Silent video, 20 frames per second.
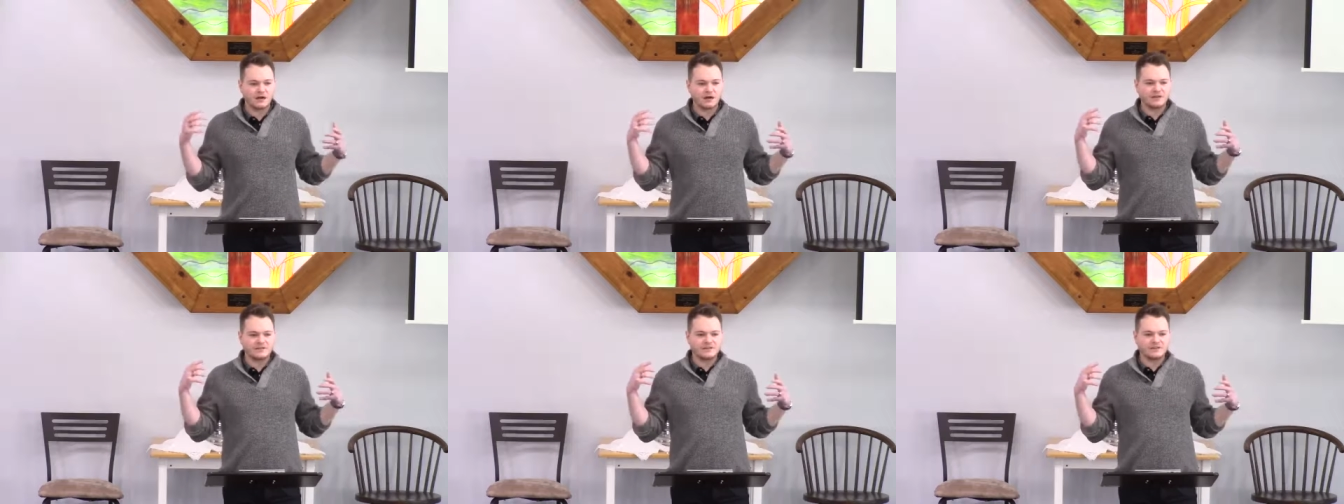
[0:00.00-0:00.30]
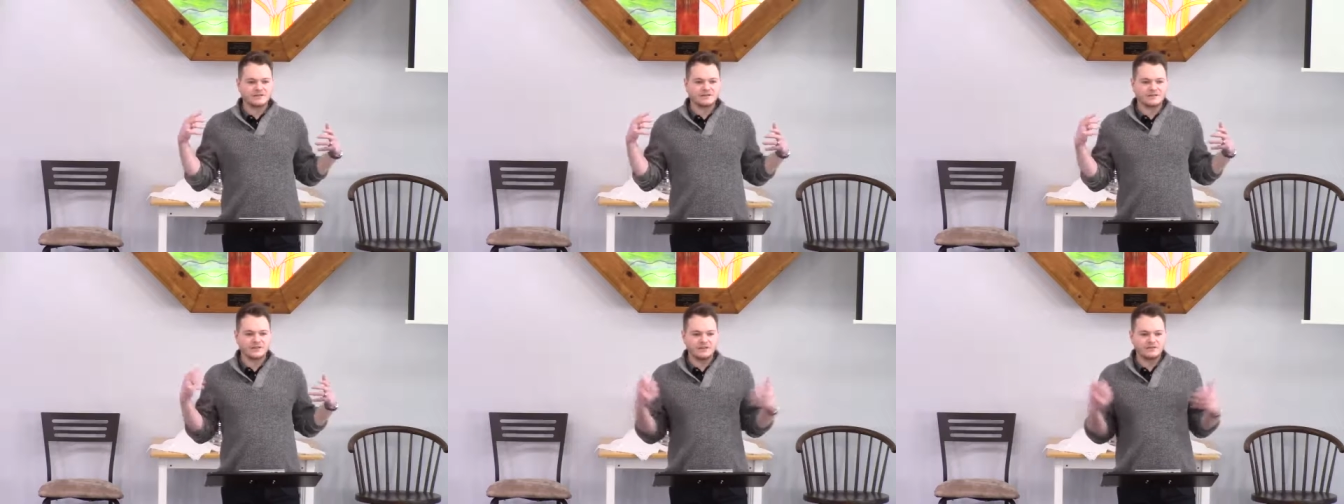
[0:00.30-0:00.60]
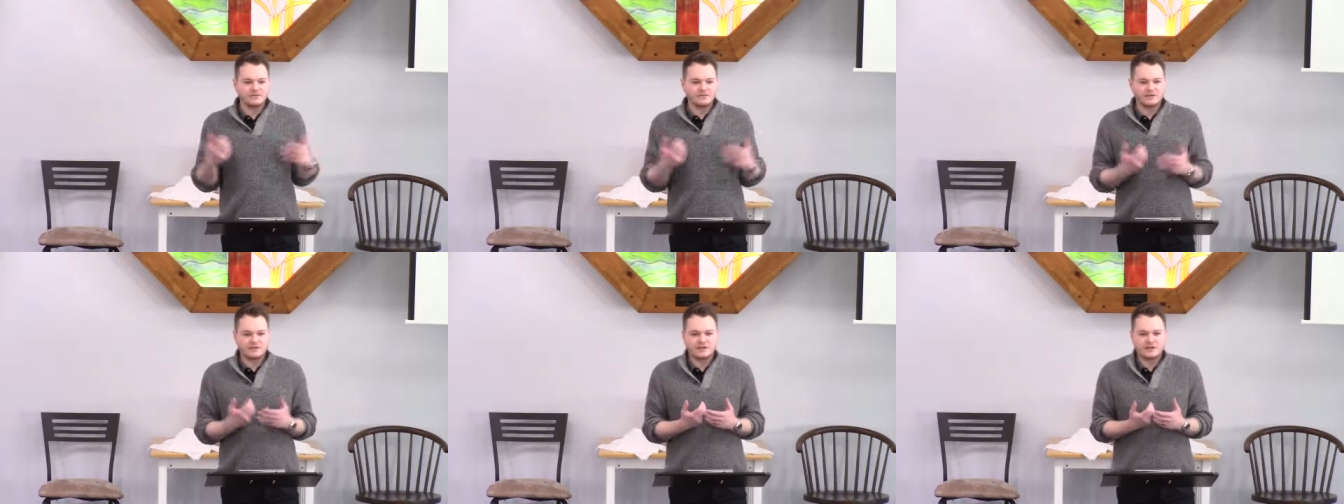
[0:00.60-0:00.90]
all of His
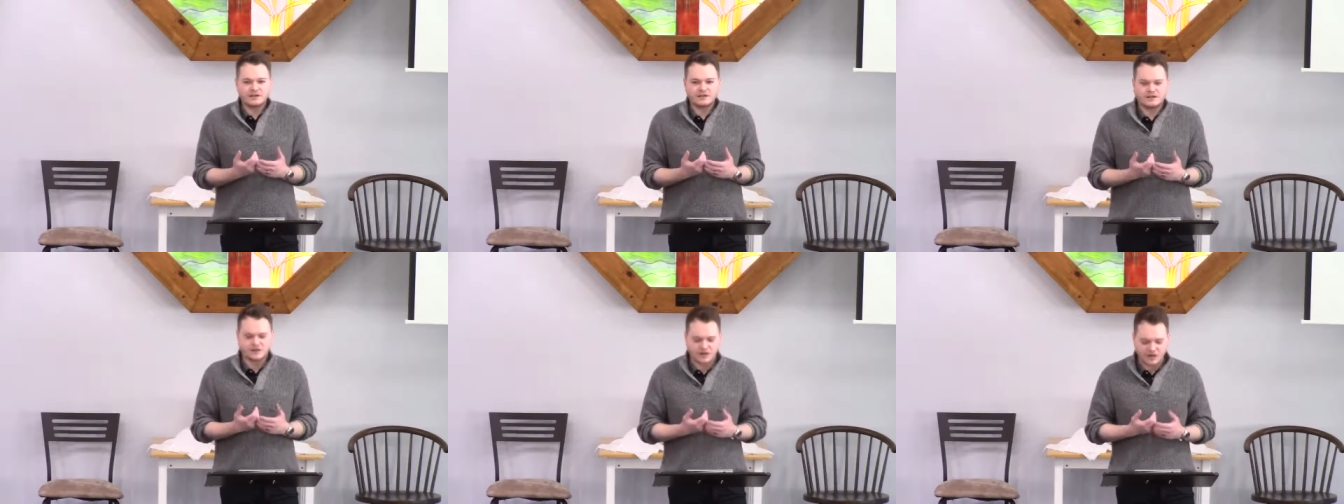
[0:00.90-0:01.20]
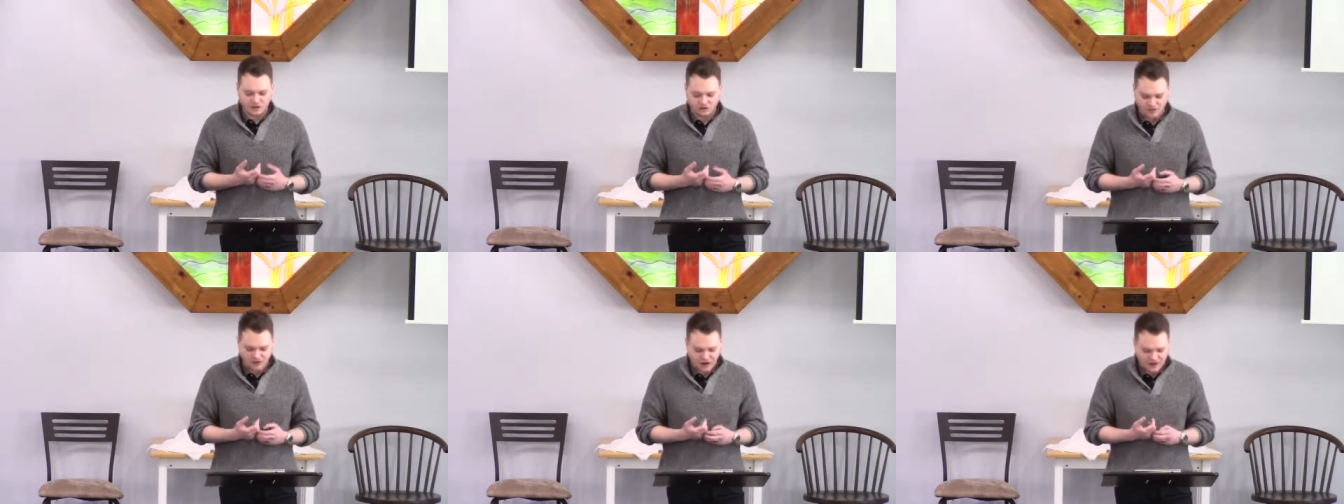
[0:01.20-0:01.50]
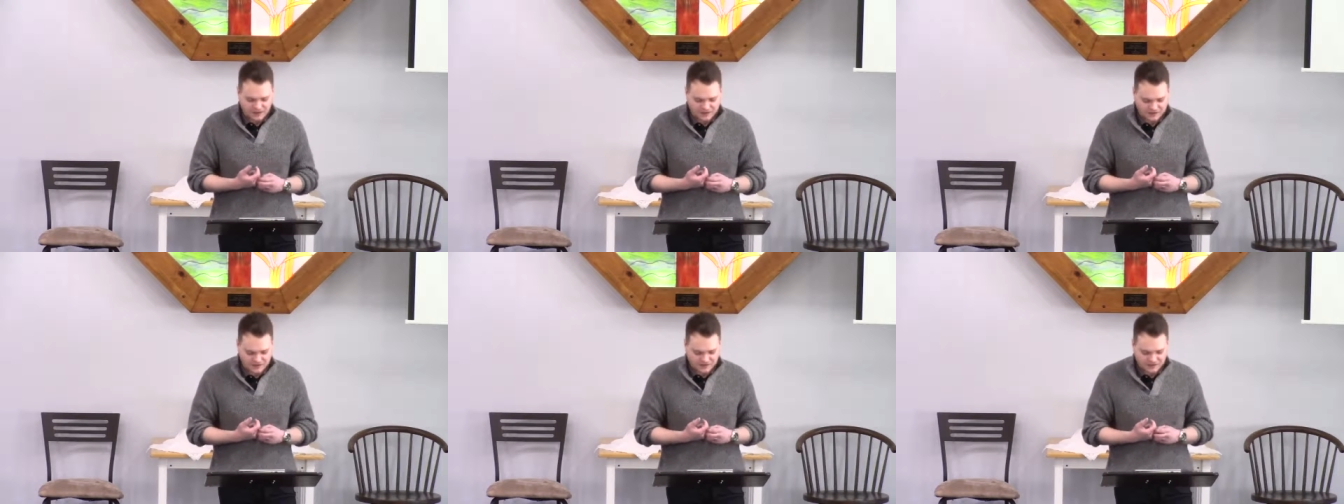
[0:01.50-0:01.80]
infinite
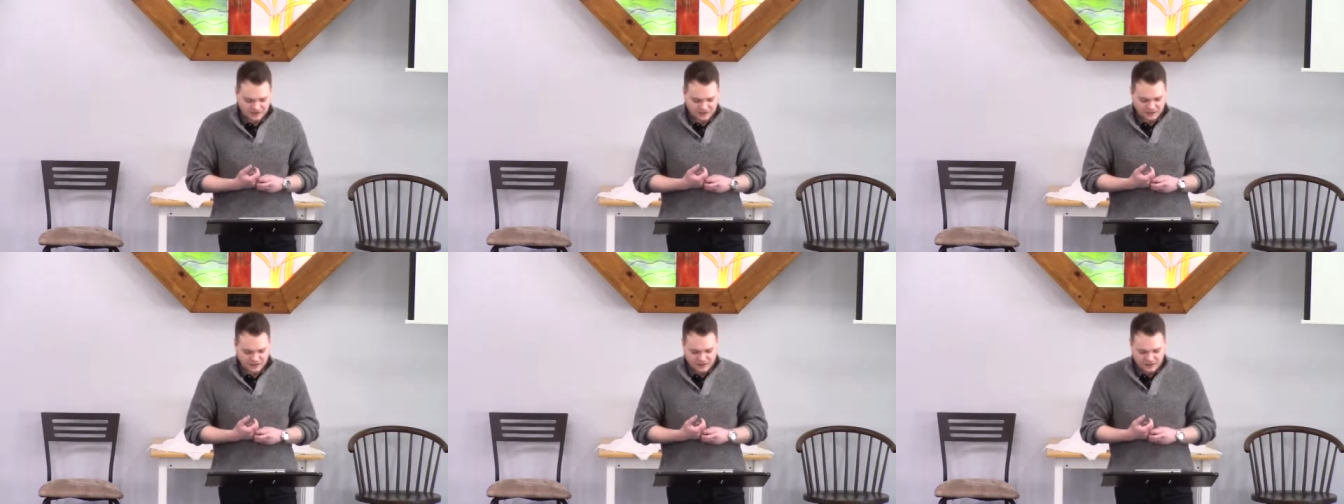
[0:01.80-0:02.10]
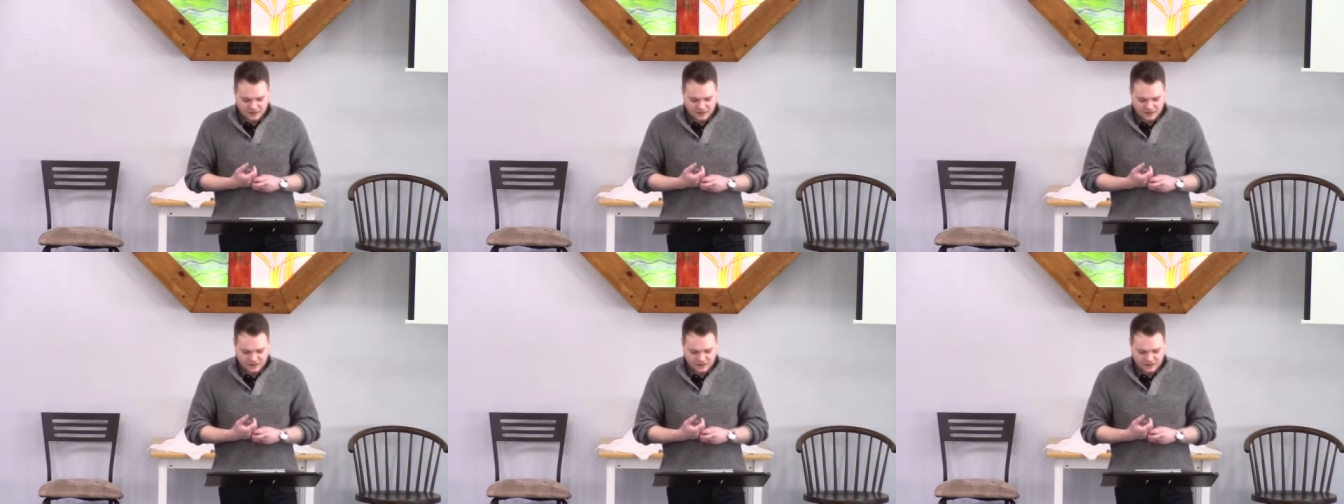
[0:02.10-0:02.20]
generosity.